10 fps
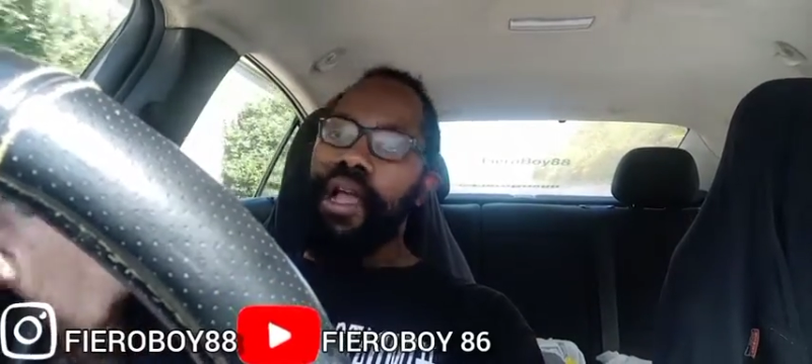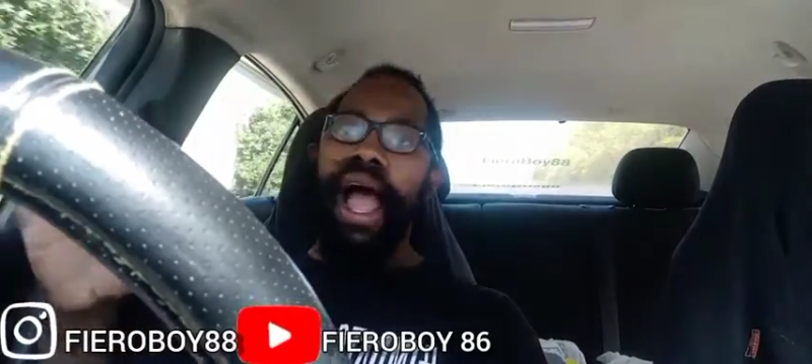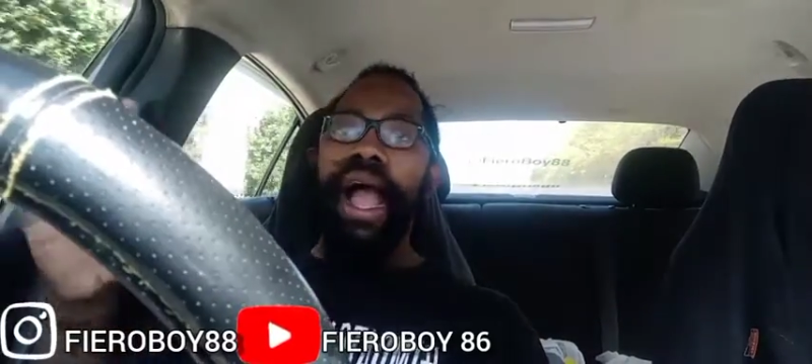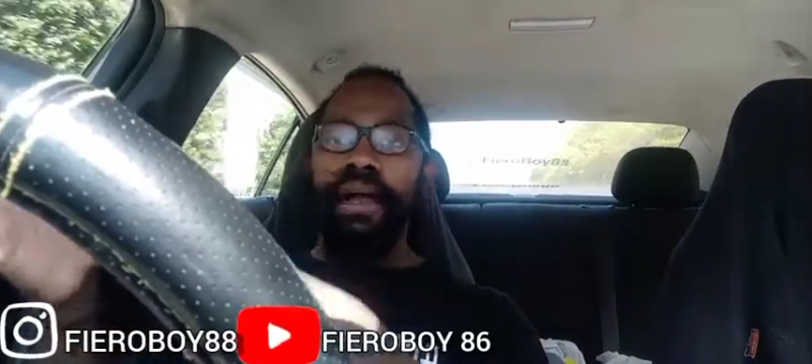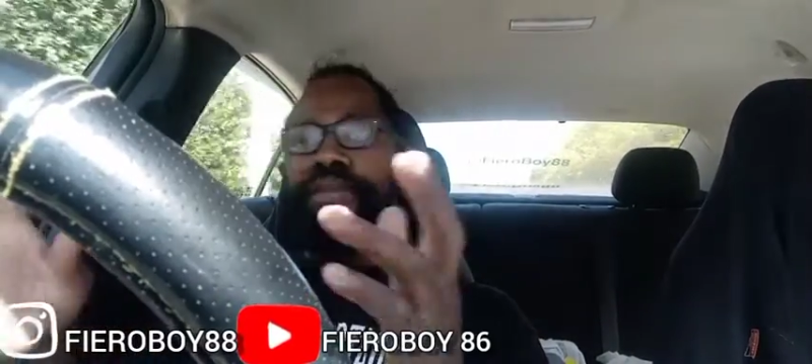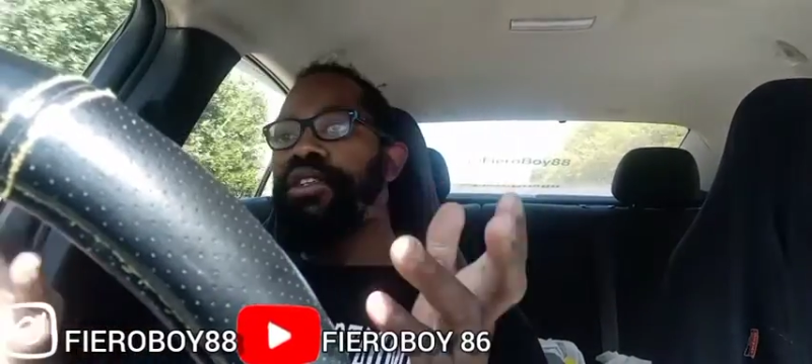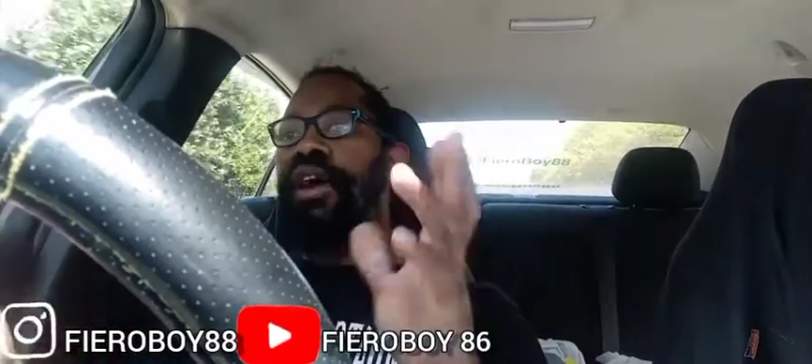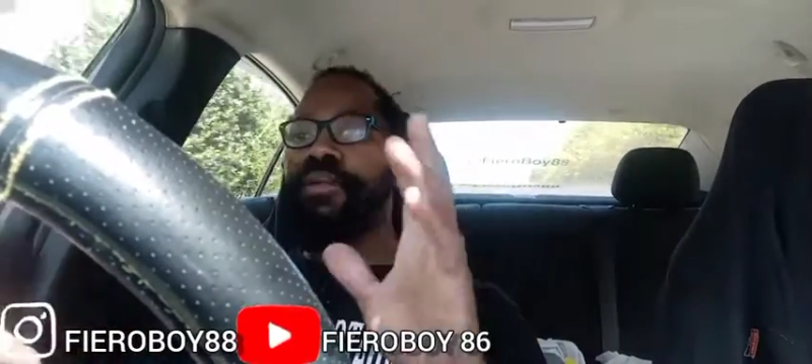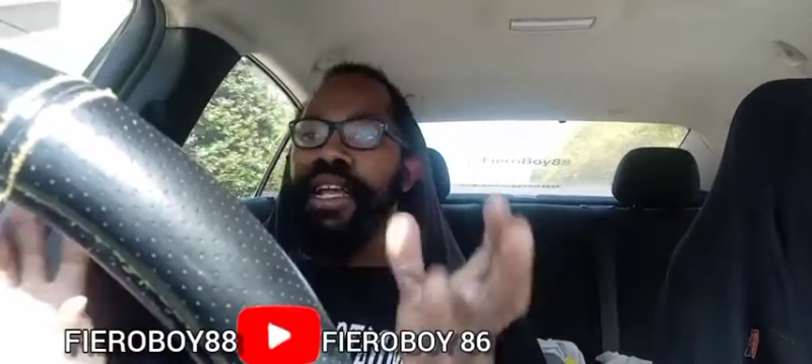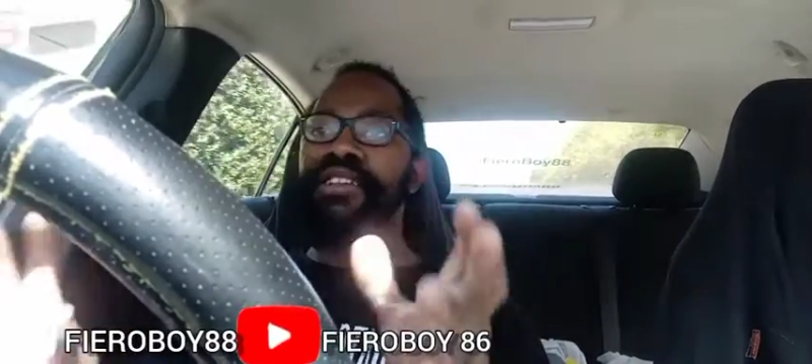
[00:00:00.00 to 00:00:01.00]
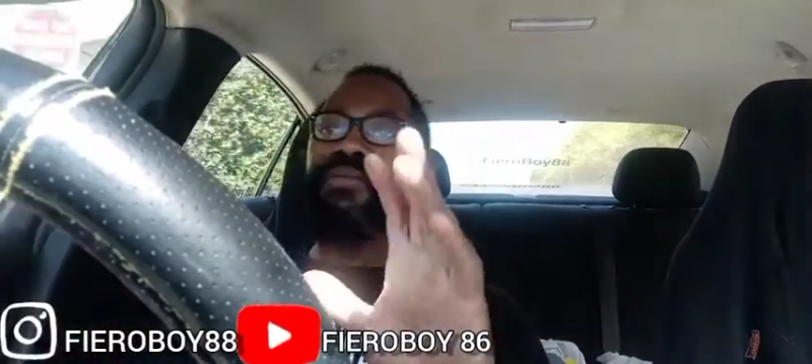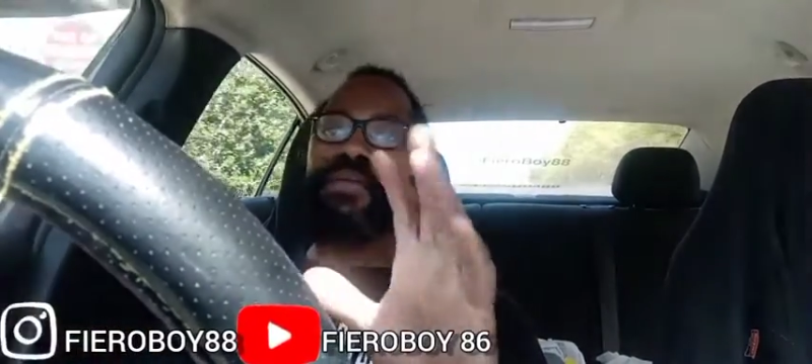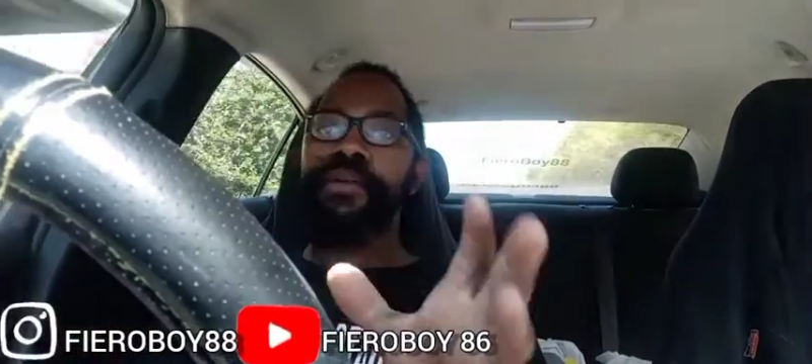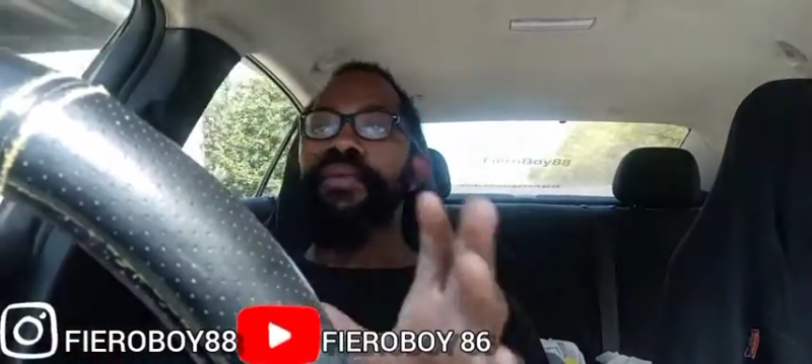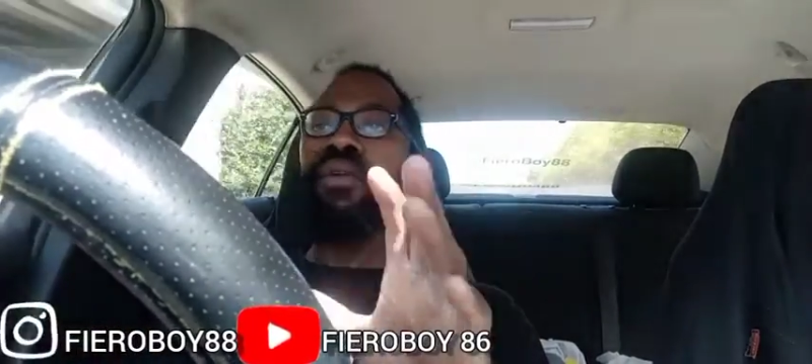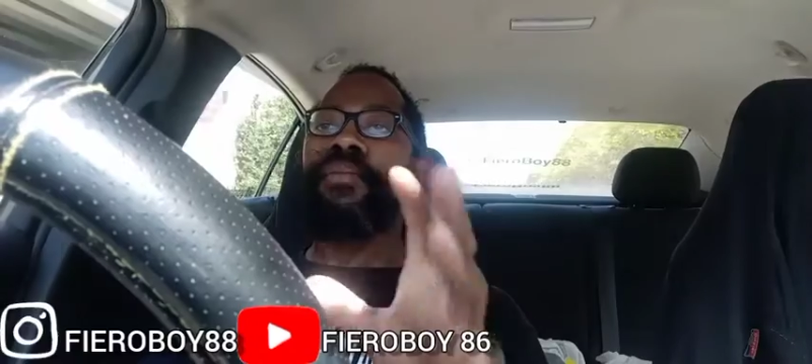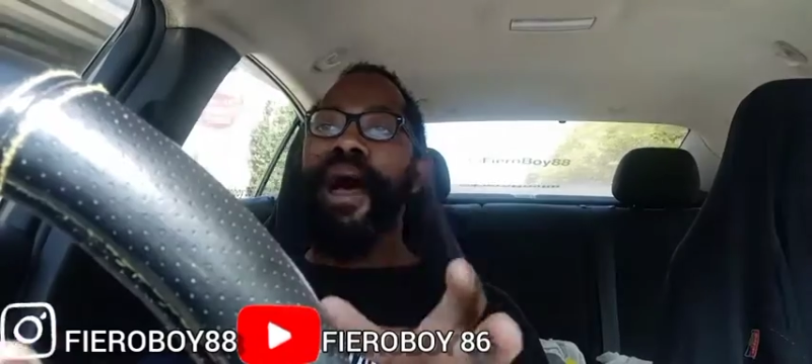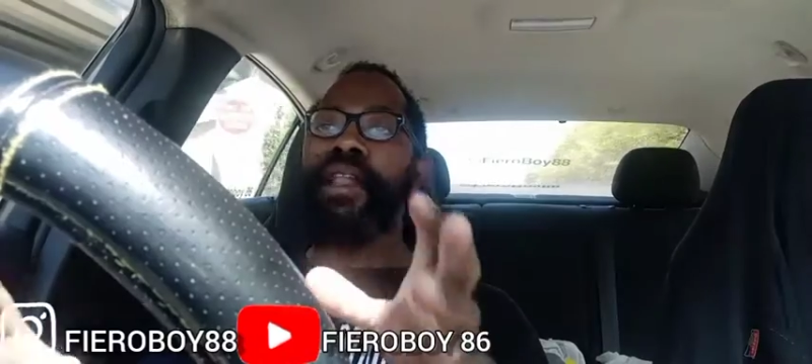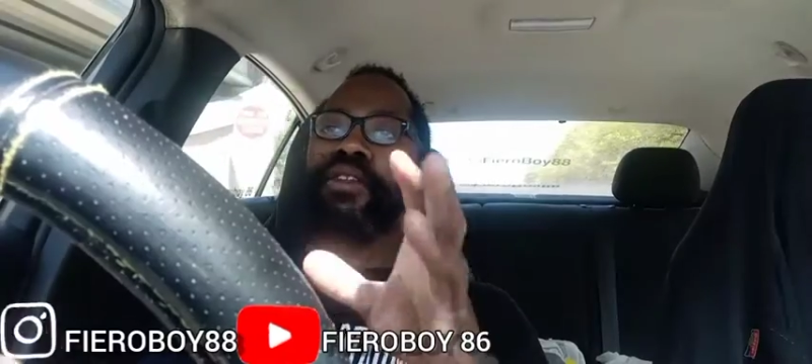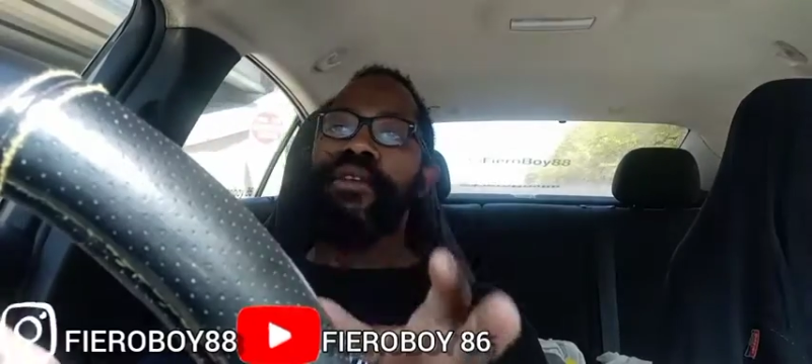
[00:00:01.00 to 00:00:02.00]
I'm guessing people will
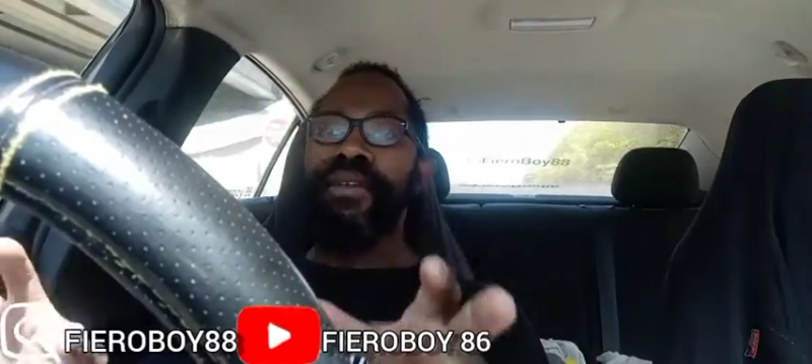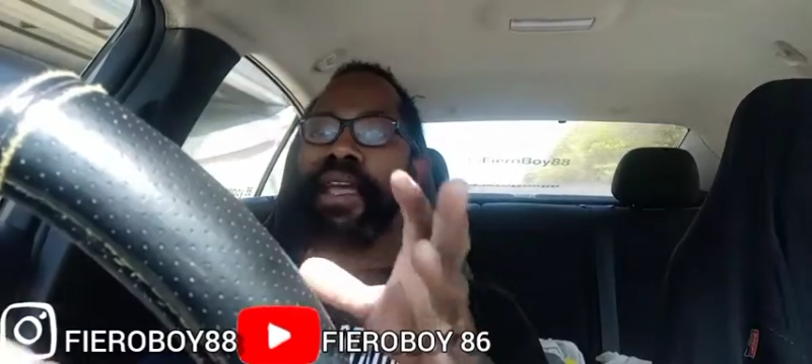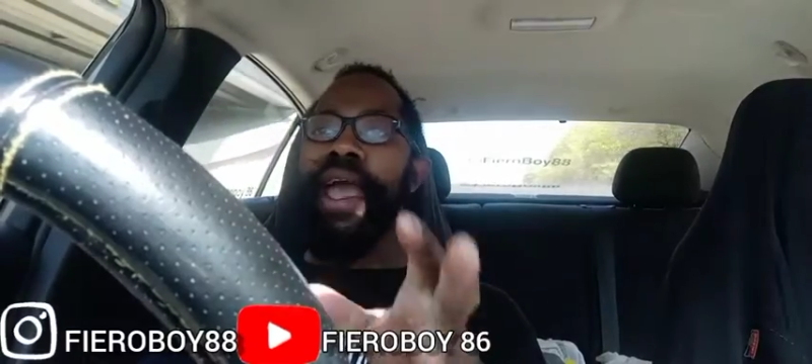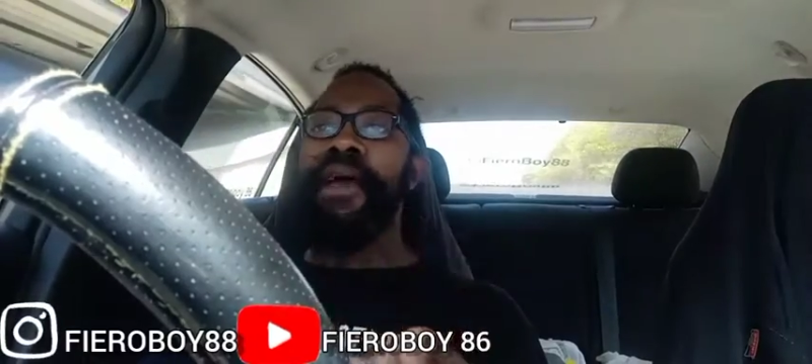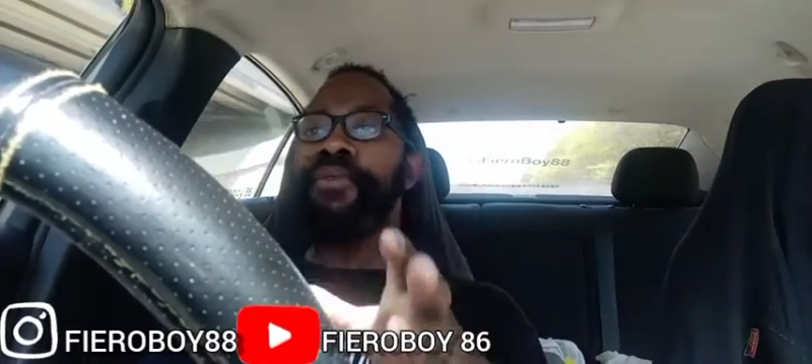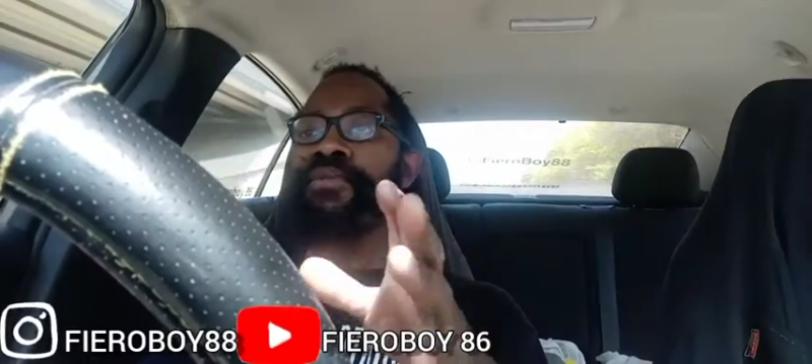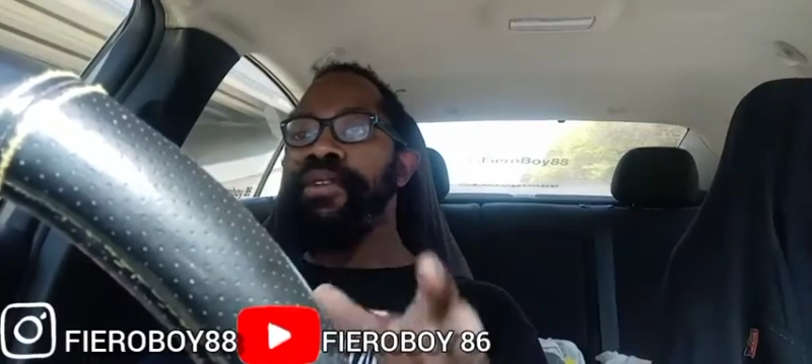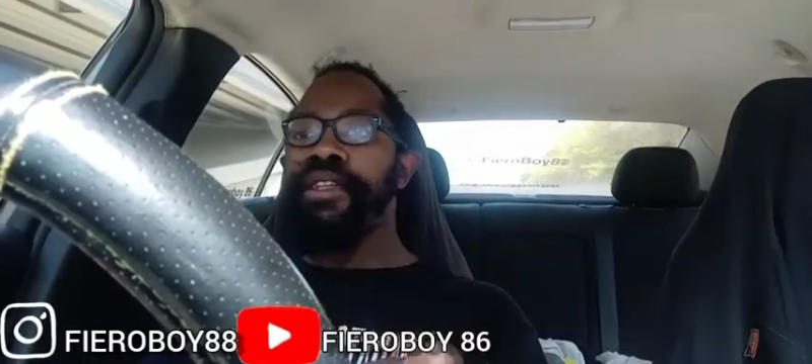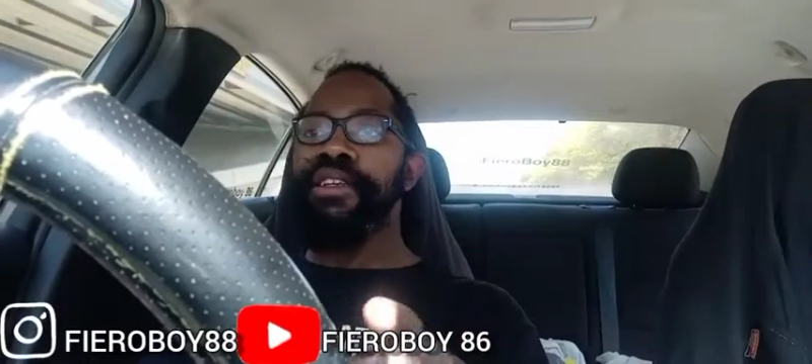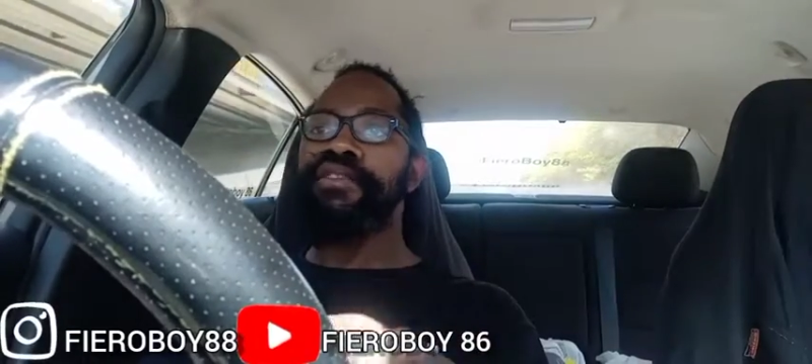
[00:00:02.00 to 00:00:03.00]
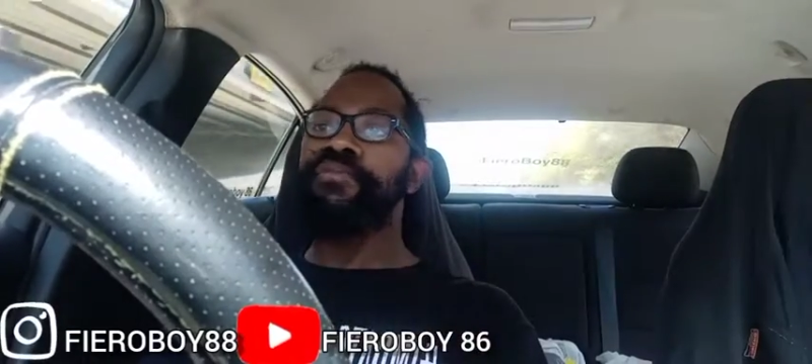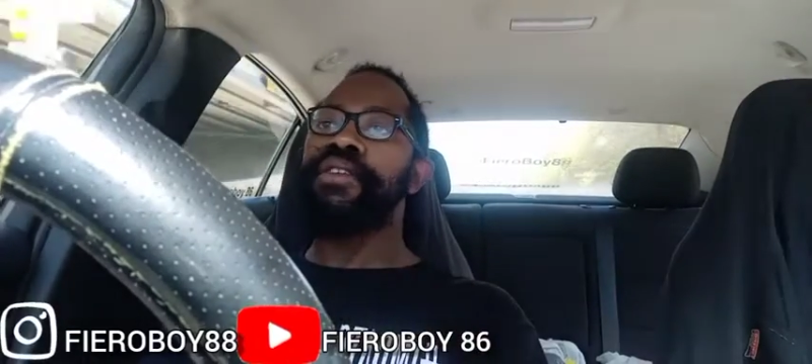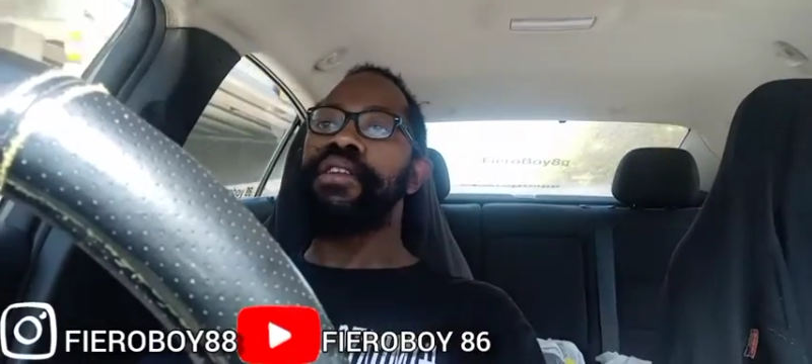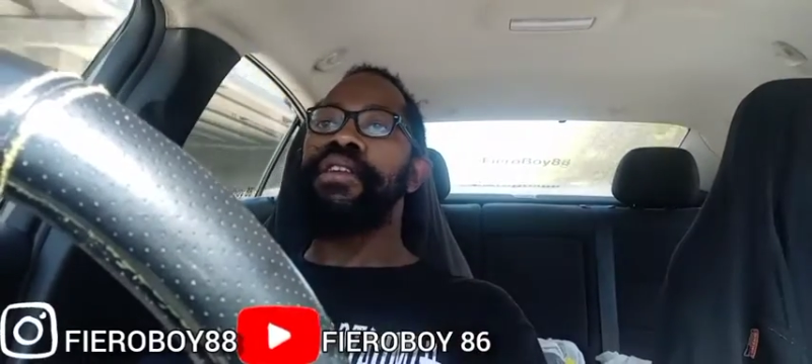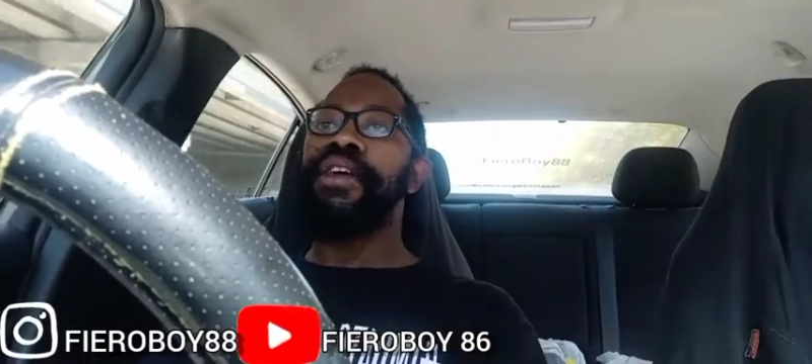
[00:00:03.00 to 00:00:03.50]
probably end up being happy with this, but